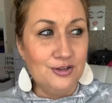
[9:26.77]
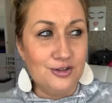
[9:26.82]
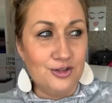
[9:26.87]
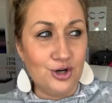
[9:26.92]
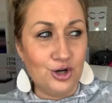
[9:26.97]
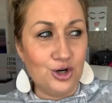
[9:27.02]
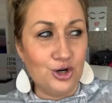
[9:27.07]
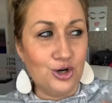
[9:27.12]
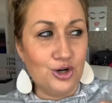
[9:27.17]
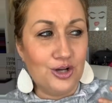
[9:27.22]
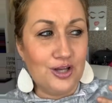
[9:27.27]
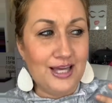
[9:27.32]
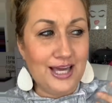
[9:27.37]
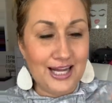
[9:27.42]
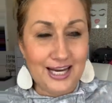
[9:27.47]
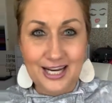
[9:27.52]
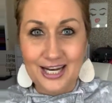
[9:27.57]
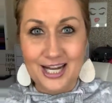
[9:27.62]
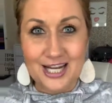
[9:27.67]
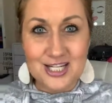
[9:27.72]
they're
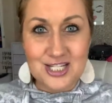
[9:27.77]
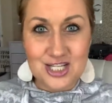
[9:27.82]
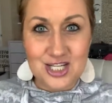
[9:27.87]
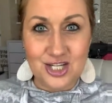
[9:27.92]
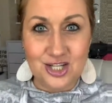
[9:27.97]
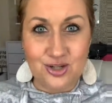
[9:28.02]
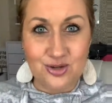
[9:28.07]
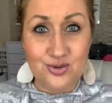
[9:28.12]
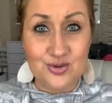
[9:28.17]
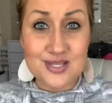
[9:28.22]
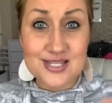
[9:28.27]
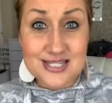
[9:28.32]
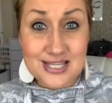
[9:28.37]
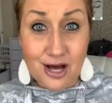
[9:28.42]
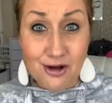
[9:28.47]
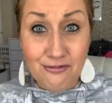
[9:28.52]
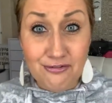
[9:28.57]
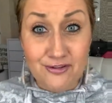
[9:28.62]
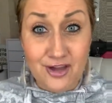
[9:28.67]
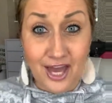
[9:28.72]
getting into
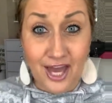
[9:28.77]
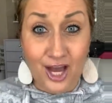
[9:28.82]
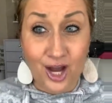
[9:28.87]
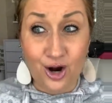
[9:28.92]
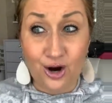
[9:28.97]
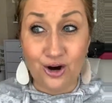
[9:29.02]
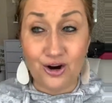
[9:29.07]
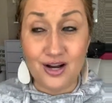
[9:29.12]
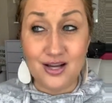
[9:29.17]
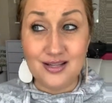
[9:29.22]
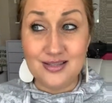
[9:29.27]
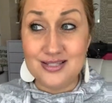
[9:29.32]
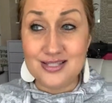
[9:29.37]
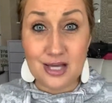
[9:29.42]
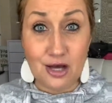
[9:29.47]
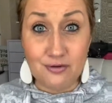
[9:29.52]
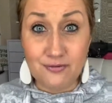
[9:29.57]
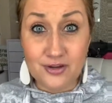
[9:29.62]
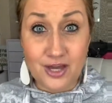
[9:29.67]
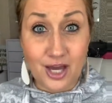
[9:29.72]
self-care and
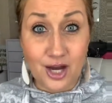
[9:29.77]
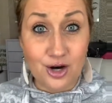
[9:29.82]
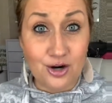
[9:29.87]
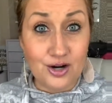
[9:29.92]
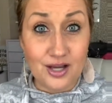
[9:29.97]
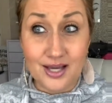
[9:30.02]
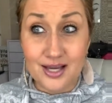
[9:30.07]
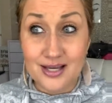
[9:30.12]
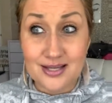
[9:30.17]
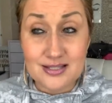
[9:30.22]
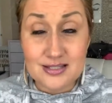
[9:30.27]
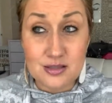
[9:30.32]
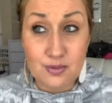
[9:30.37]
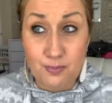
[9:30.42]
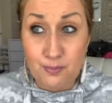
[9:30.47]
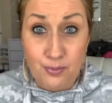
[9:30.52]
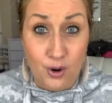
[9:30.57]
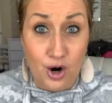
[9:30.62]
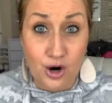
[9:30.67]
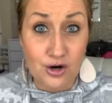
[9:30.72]
self-care is
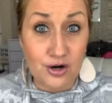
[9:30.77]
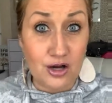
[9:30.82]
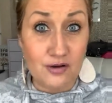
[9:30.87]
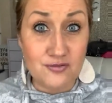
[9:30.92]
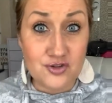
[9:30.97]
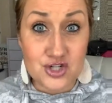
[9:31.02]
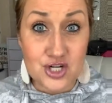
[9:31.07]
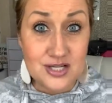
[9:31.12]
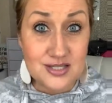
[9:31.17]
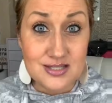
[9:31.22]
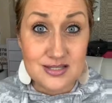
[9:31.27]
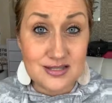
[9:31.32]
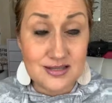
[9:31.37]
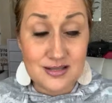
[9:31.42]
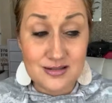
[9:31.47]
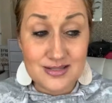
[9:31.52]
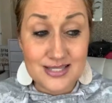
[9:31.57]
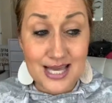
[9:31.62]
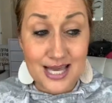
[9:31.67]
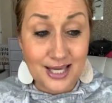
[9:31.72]
part of just
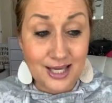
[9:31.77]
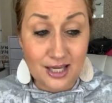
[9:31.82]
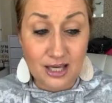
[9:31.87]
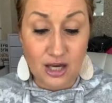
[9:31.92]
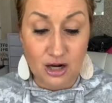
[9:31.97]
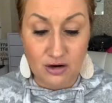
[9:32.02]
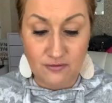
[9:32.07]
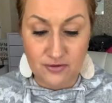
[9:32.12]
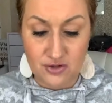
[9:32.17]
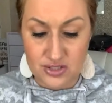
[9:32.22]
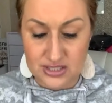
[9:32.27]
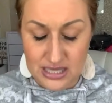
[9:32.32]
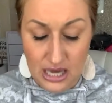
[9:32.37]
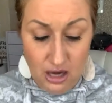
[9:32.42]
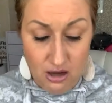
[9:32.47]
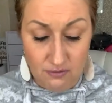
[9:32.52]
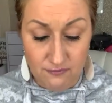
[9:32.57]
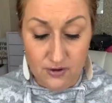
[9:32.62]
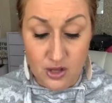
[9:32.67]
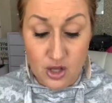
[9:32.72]
taking care of
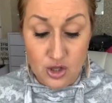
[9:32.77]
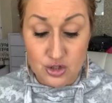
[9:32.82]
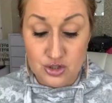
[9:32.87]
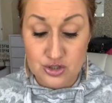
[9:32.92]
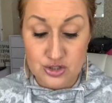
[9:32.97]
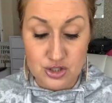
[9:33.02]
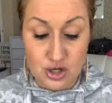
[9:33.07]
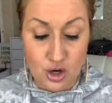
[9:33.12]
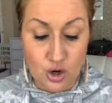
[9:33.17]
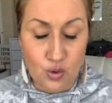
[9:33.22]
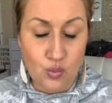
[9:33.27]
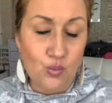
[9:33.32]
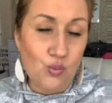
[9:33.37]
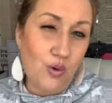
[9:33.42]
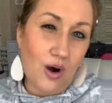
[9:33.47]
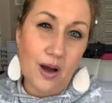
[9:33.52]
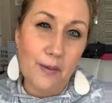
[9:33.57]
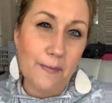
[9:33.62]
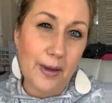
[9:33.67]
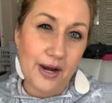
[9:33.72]
yourself. So
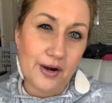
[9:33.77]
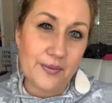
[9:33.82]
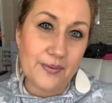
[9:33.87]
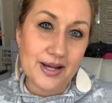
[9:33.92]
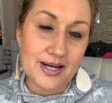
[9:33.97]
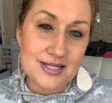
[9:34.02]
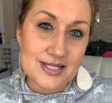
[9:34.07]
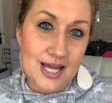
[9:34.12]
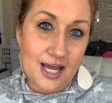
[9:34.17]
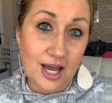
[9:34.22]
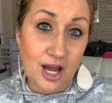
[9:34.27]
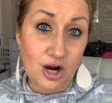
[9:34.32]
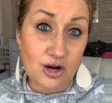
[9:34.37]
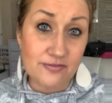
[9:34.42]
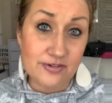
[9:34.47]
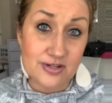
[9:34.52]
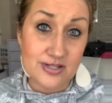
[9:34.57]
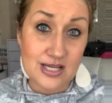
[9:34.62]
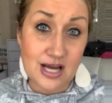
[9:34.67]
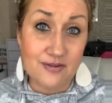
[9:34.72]
what better way to take care
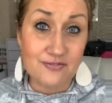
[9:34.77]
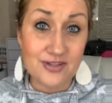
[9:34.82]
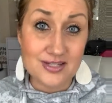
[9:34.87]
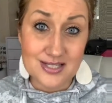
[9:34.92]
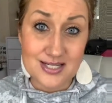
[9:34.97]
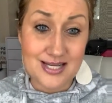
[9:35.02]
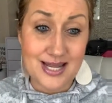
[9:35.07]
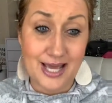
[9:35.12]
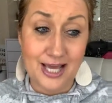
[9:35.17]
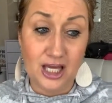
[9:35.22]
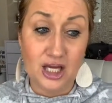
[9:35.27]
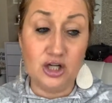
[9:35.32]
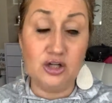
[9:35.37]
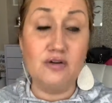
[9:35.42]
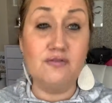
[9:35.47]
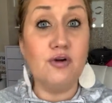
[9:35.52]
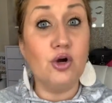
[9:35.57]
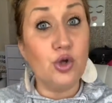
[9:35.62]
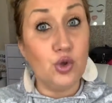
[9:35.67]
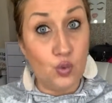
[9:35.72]
of yourself than to take care
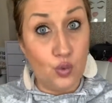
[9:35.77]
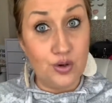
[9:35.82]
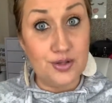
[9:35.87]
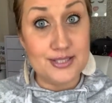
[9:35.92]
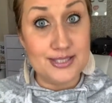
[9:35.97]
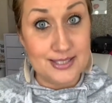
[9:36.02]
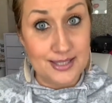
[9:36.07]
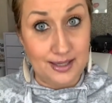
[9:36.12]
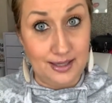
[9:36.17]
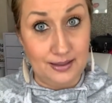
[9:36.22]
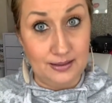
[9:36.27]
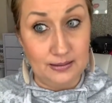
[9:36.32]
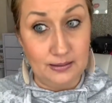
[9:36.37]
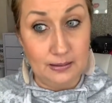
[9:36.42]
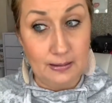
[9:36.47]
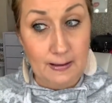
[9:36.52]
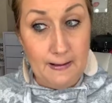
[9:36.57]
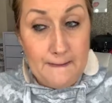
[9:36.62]
of your skin?